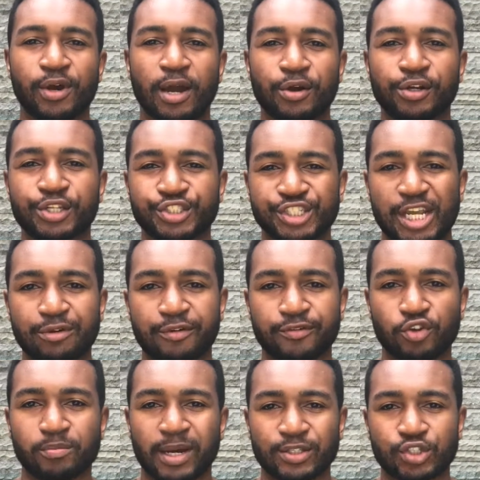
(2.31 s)
I'm going to share with
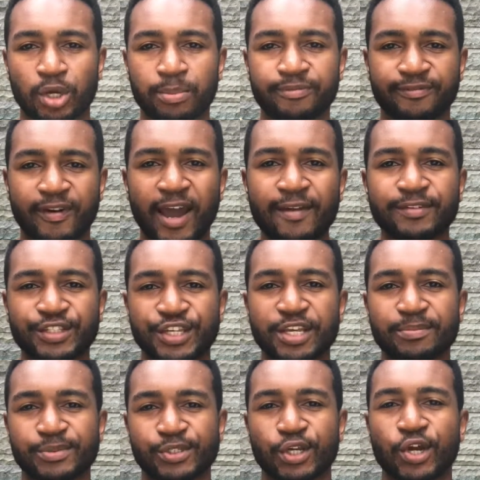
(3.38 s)
you my top 5
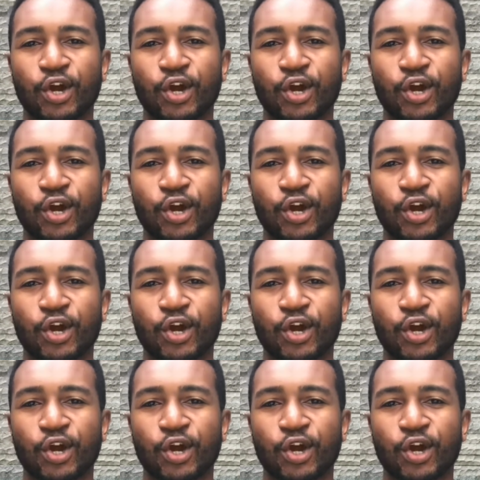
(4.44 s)
tips